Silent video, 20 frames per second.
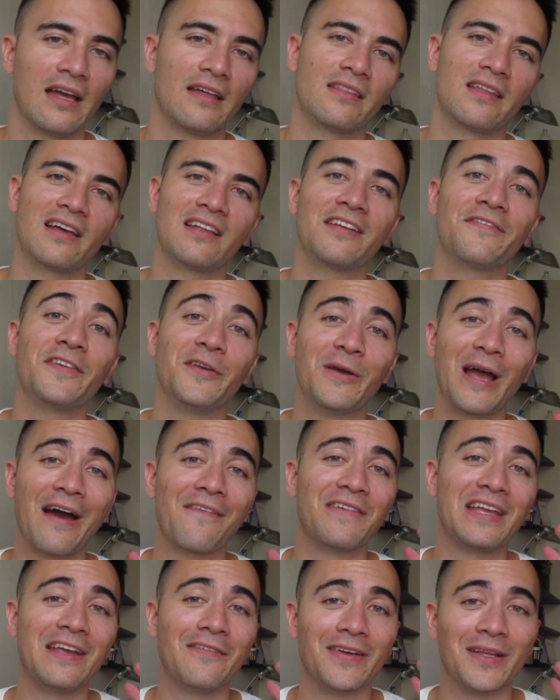And then if you
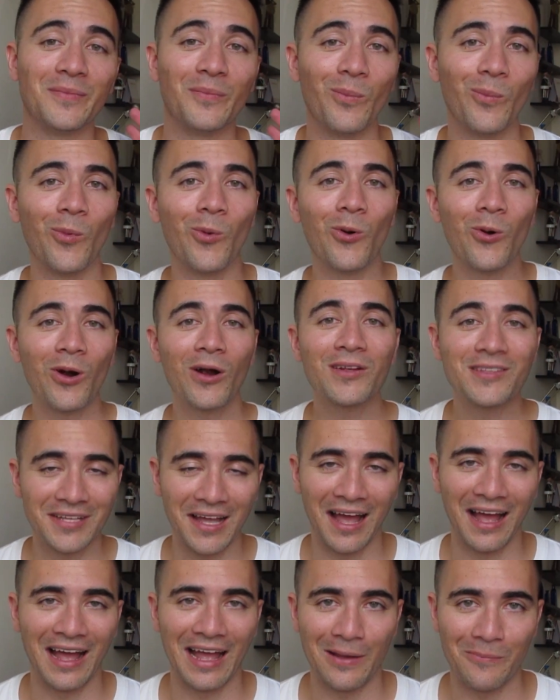have even more
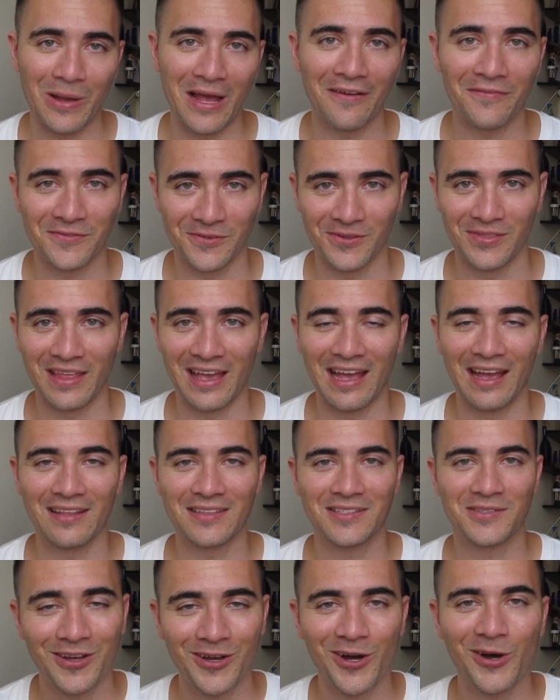time after
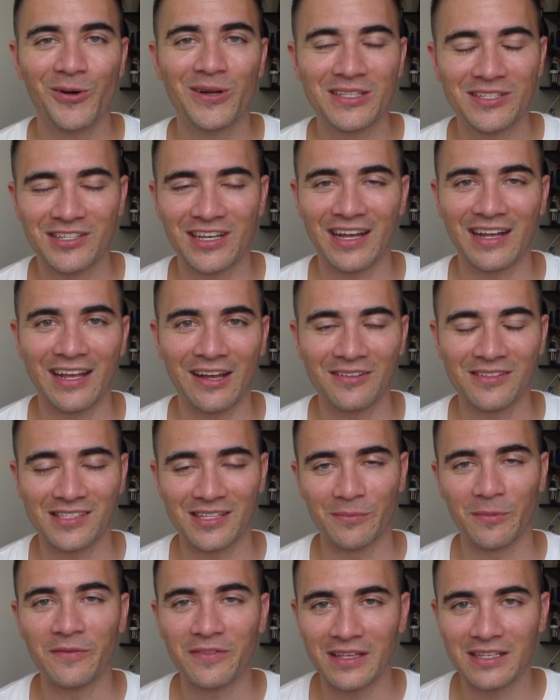that, go and check out
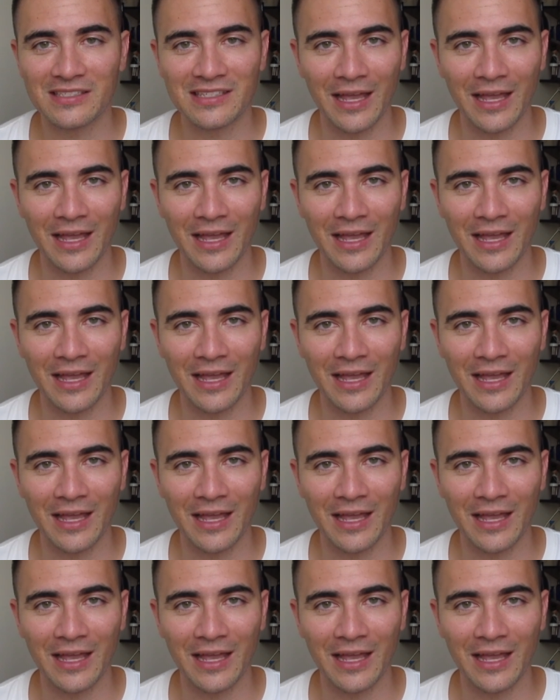some of these